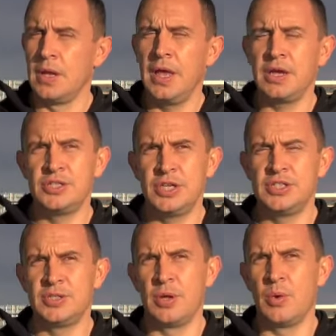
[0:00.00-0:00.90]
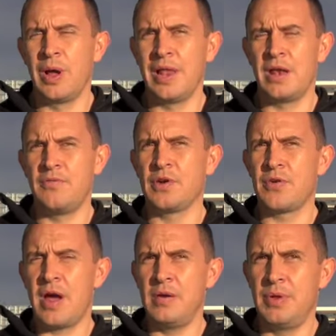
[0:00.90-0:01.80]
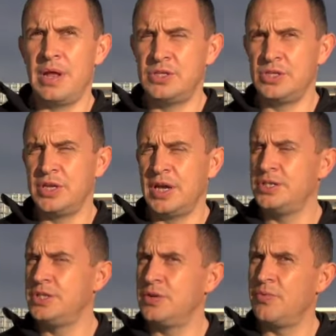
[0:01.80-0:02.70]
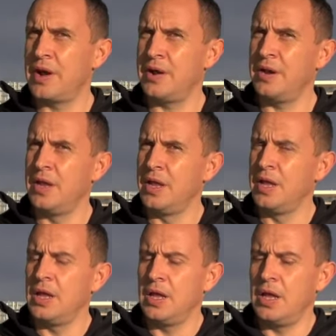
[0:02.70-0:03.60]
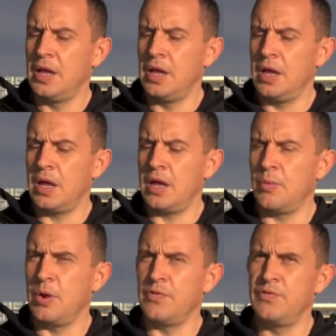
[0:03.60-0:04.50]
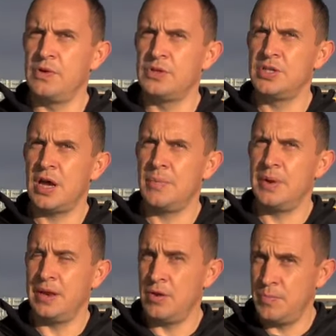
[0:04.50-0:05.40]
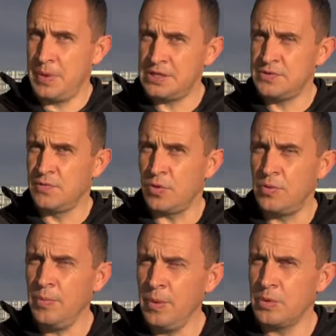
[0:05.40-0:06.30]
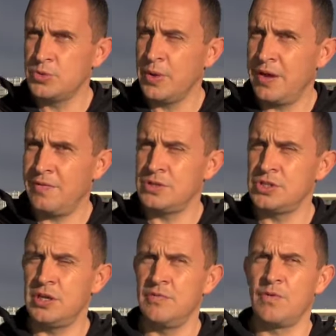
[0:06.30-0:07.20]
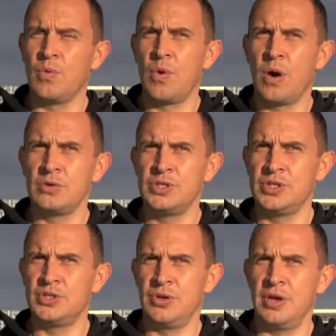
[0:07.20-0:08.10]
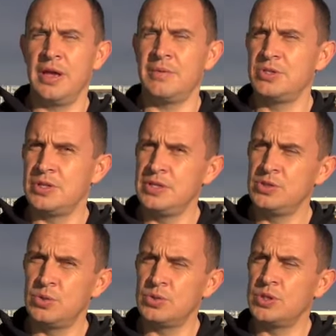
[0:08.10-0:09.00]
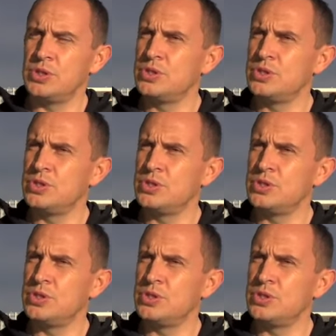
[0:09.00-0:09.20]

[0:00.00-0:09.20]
Yeah, she's well out of her grade, but as you say, she did run uh, well first up and at her best form, which we haven't seen for a while. She's certainly up to these horses.